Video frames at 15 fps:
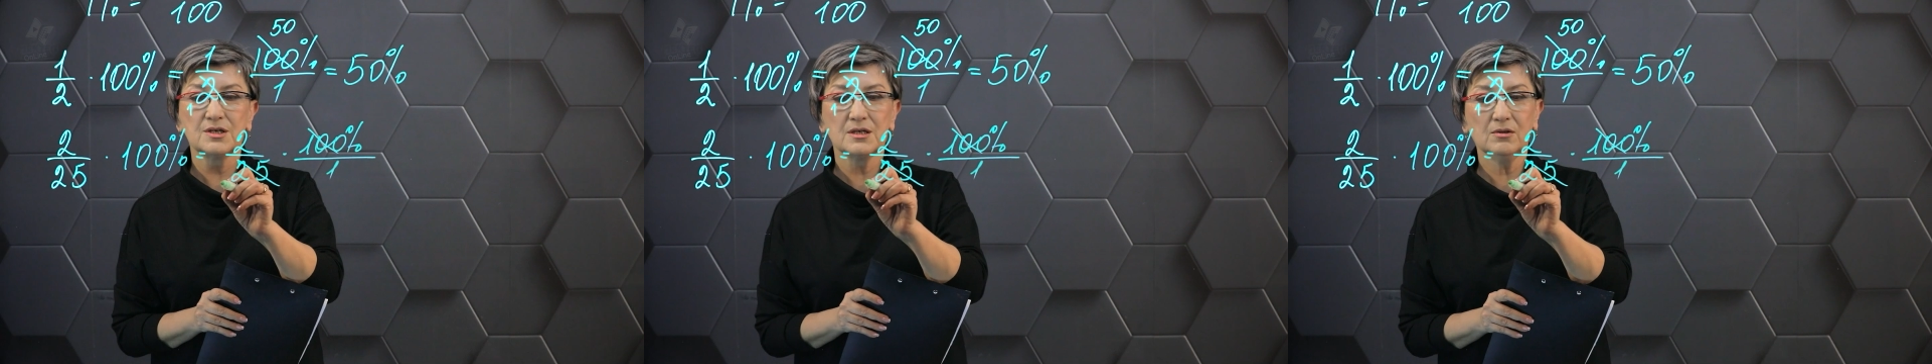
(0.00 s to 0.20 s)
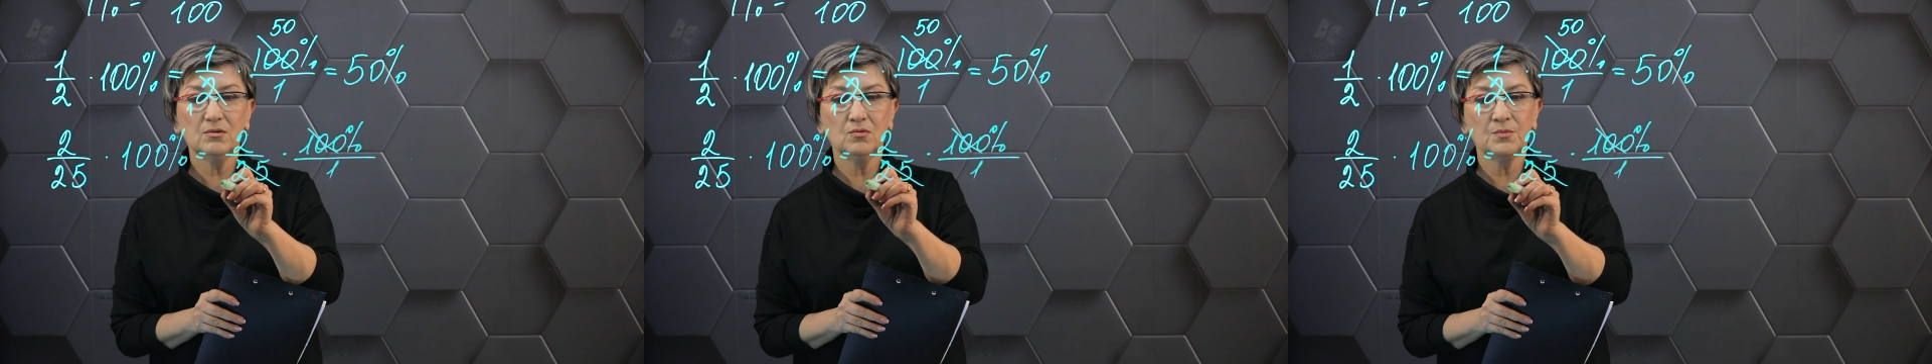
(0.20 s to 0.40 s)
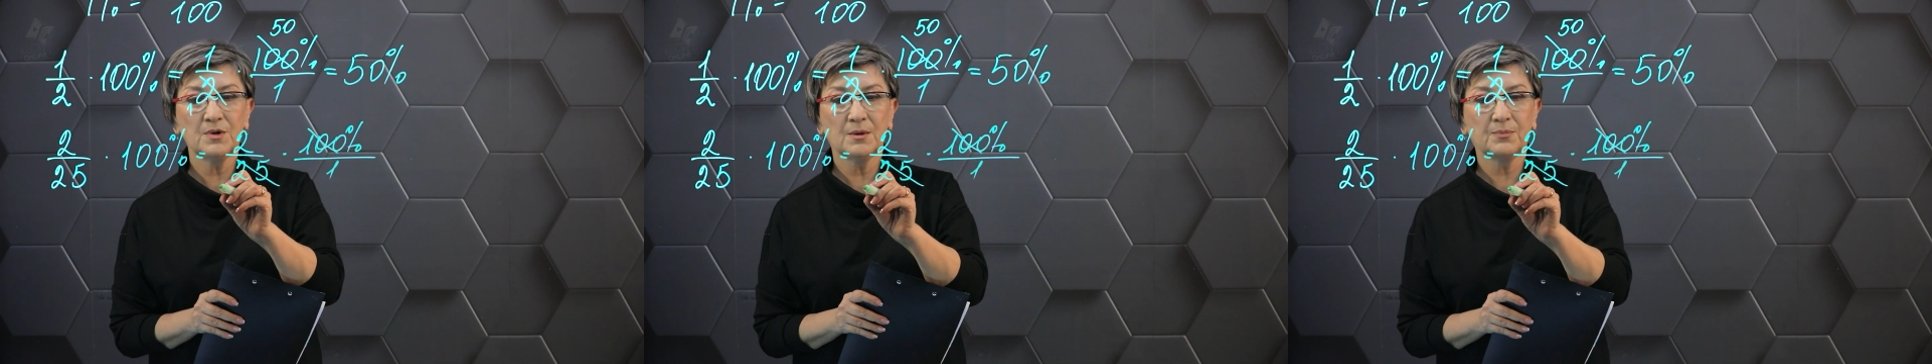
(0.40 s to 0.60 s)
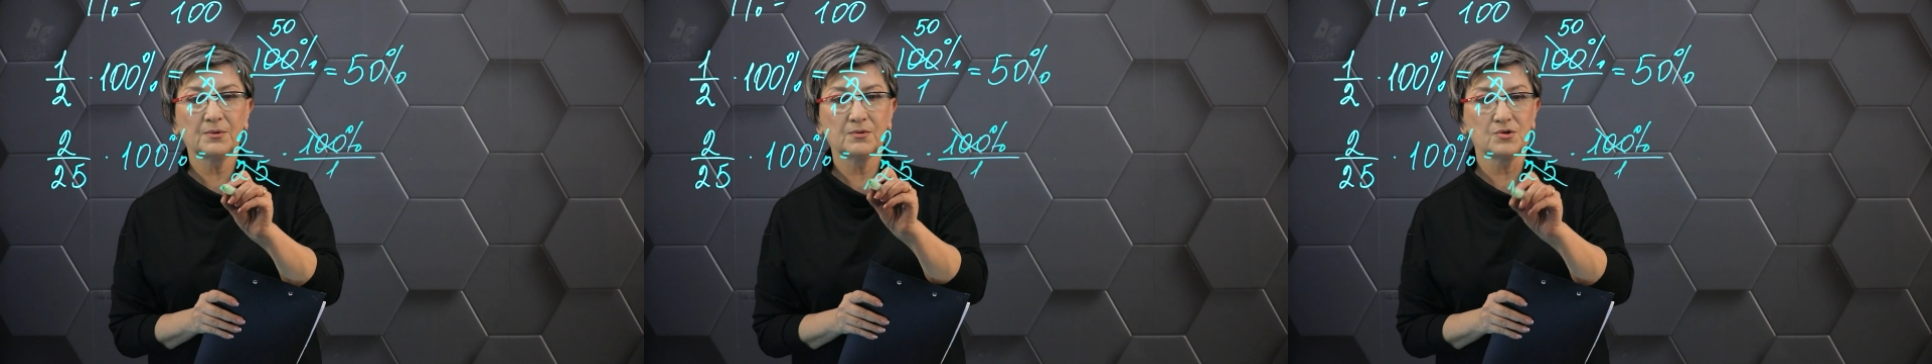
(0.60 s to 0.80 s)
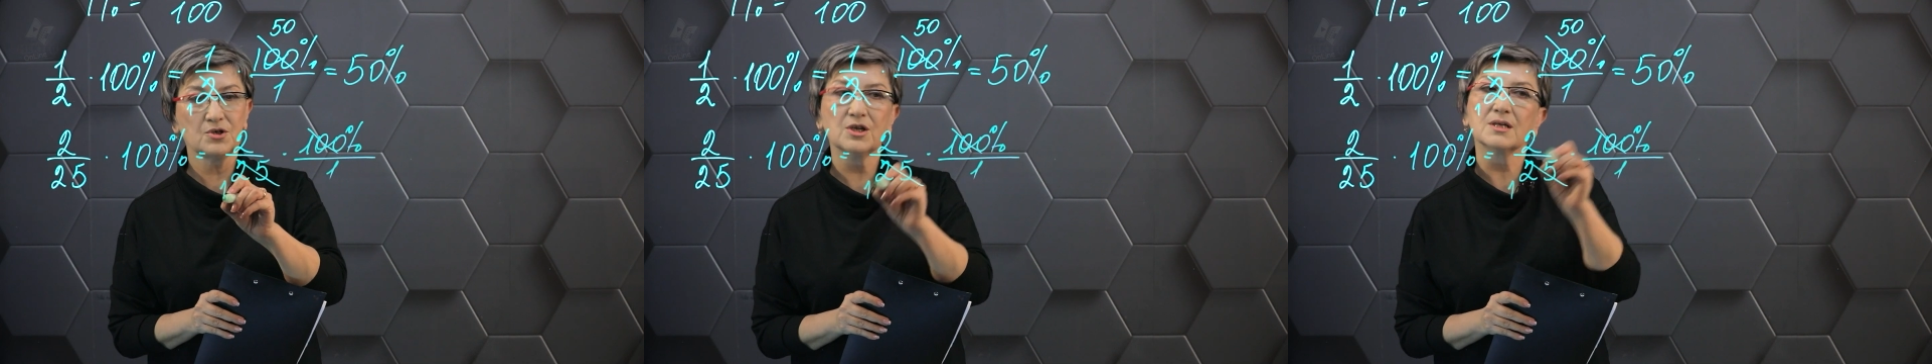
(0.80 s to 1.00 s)
and 4,
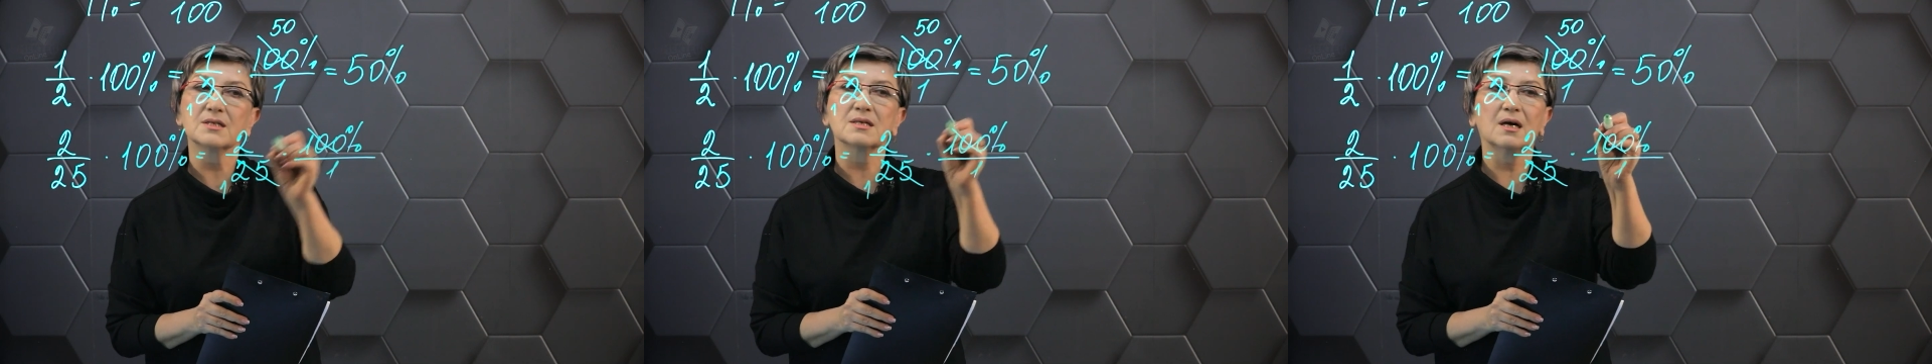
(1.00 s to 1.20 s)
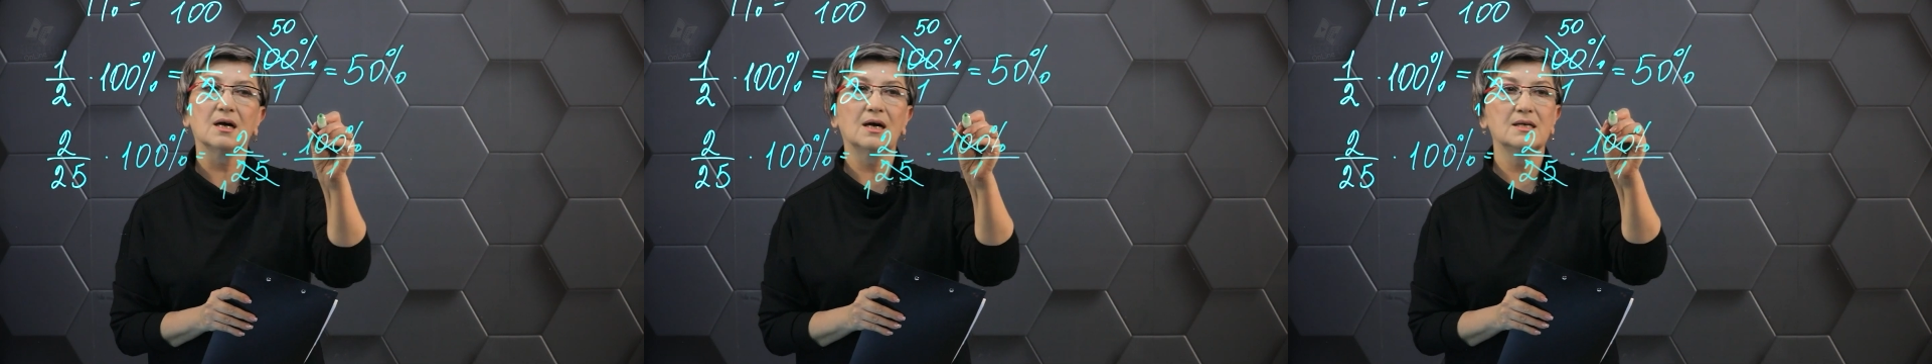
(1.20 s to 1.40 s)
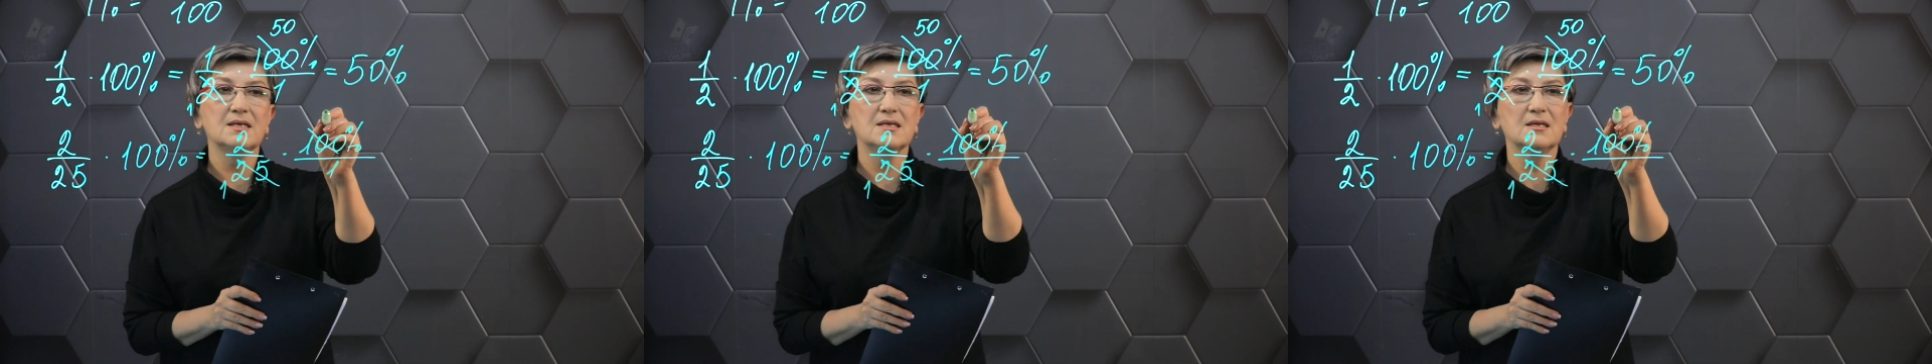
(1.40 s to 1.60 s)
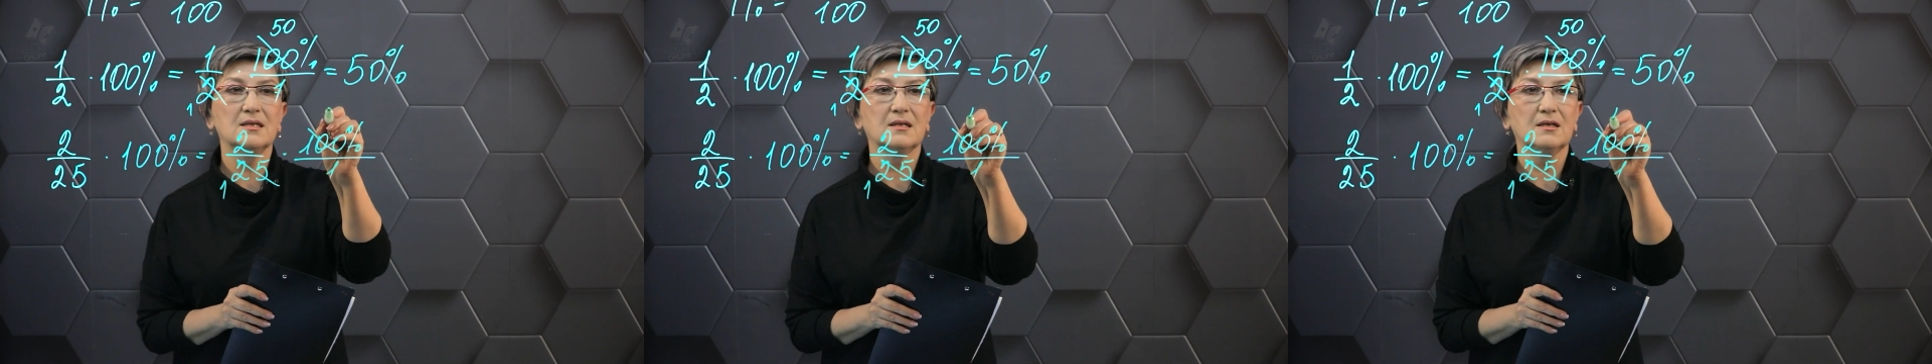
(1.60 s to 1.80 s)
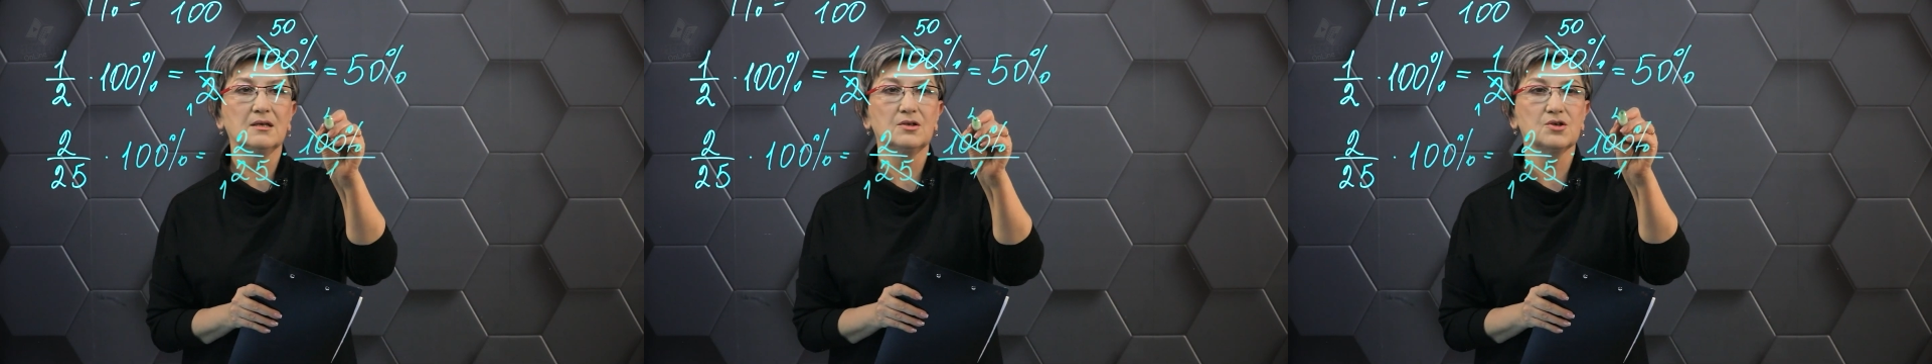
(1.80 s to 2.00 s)
and then 2
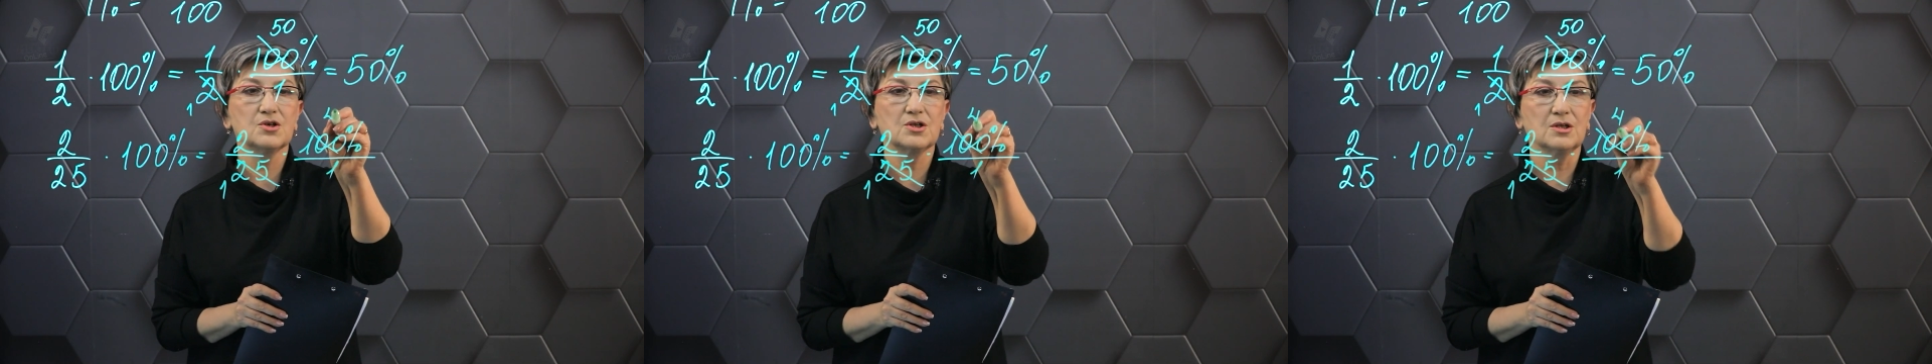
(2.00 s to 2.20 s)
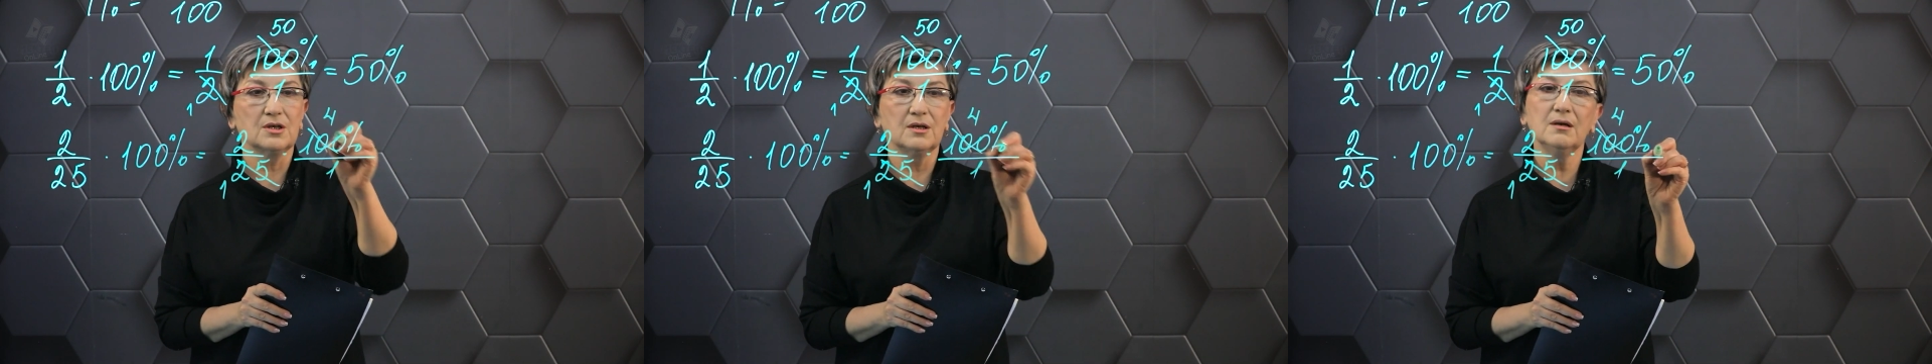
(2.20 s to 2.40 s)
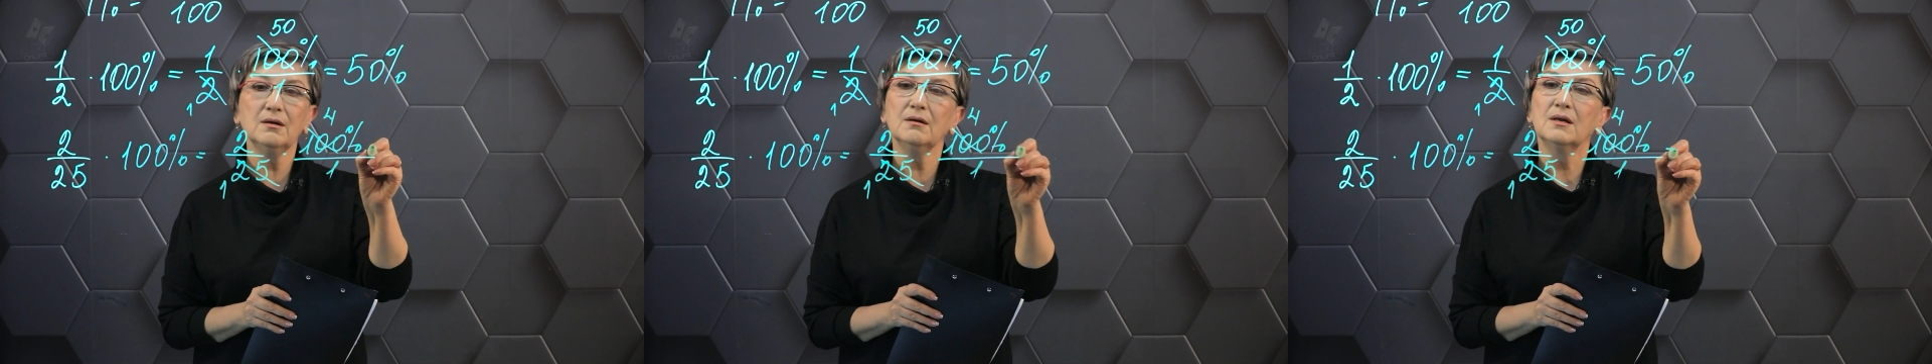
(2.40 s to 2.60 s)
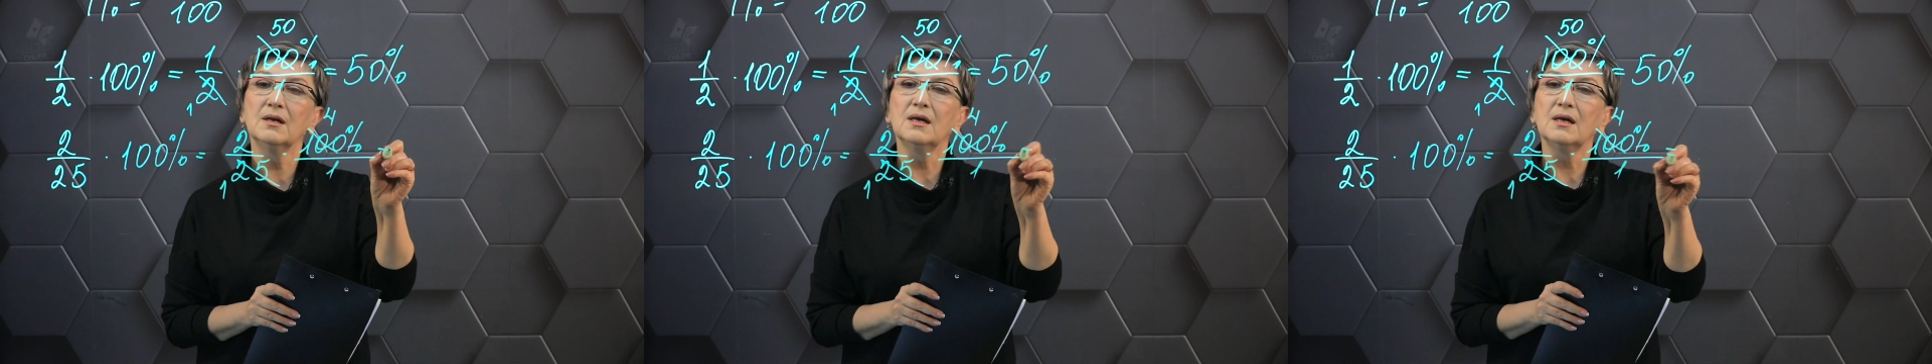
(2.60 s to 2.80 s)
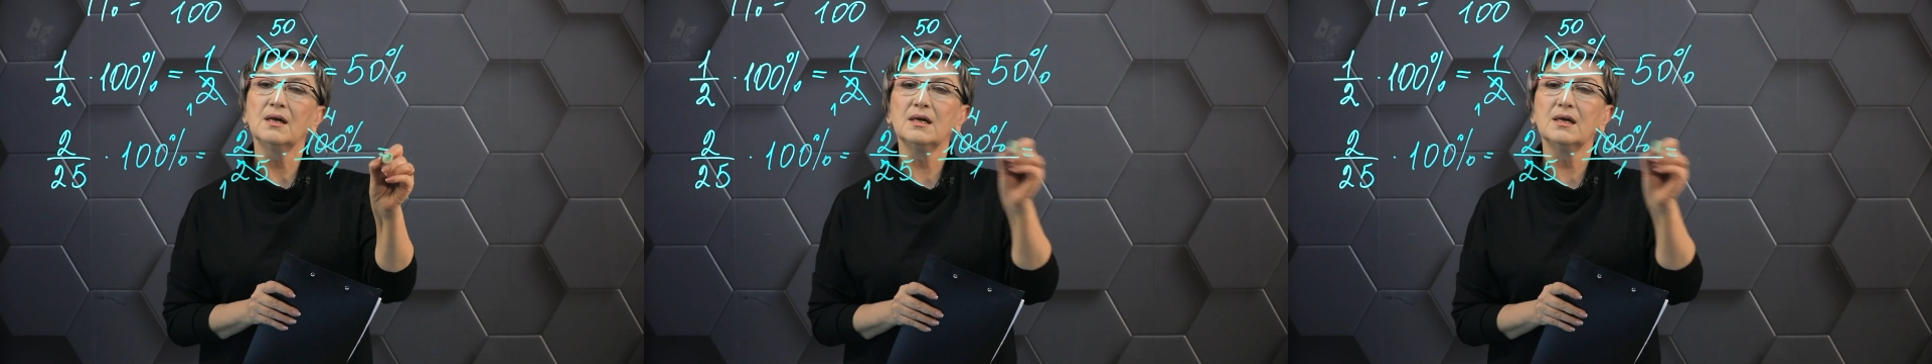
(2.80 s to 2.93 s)
times 4 is 8.